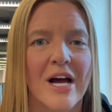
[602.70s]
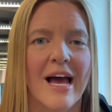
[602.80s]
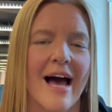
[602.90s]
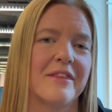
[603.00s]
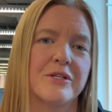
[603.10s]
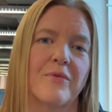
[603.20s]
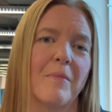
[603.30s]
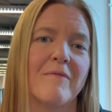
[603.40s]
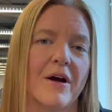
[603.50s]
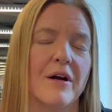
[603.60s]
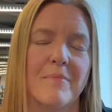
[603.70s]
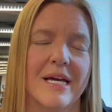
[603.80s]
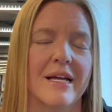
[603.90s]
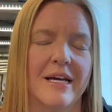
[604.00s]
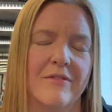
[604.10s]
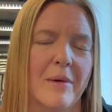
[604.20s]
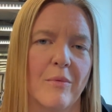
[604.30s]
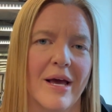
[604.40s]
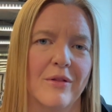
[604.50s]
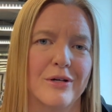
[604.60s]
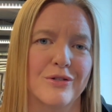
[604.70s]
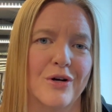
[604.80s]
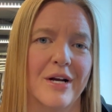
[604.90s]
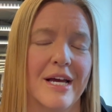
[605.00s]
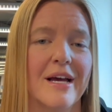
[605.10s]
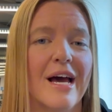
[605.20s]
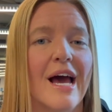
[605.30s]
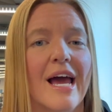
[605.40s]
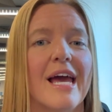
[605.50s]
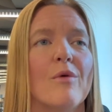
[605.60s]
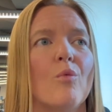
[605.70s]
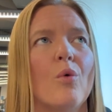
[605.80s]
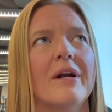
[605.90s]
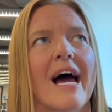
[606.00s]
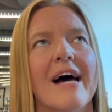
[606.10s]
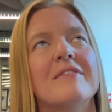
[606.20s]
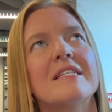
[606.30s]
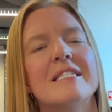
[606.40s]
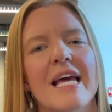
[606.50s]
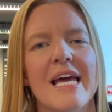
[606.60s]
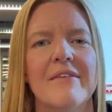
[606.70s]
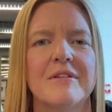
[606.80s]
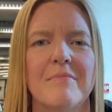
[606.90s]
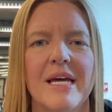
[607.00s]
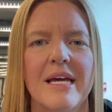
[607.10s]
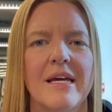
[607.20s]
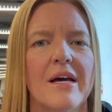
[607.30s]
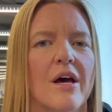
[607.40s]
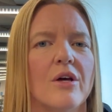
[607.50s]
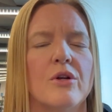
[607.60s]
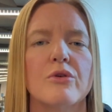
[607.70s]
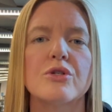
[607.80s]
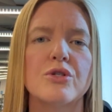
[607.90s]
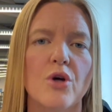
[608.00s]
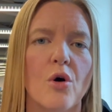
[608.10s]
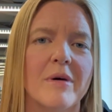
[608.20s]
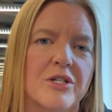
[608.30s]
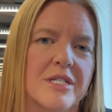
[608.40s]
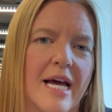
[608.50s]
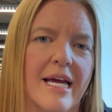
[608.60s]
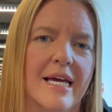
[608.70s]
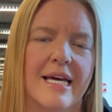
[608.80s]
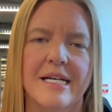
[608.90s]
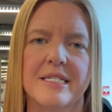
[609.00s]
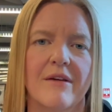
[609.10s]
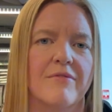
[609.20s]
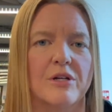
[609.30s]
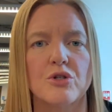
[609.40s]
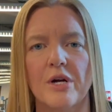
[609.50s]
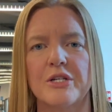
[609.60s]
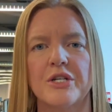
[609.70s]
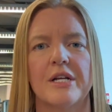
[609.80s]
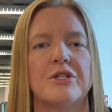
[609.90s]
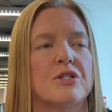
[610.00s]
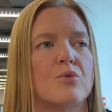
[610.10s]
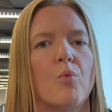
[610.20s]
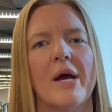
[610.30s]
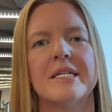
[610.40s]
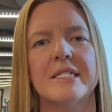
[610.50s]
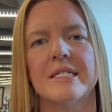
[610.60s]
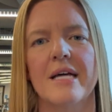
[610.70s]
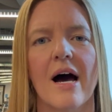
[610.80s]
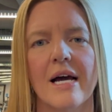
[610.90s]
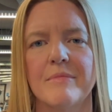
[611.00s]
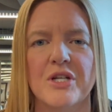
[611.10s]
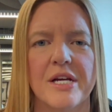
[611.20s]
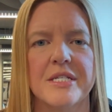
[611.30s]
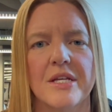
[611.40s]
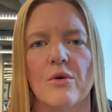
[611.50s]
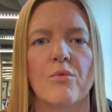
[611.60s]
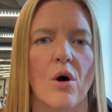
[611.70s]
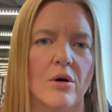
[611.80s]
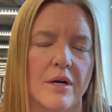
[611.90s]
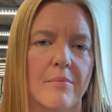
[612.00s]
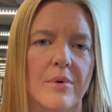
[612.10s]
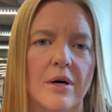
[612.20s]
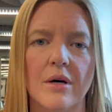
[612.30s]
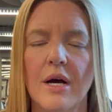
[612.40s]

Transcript: had this from the very beginning of my weight loss journey. It would have saved me, so much second guessing, frustration, and just wasted time chasing the wrong number,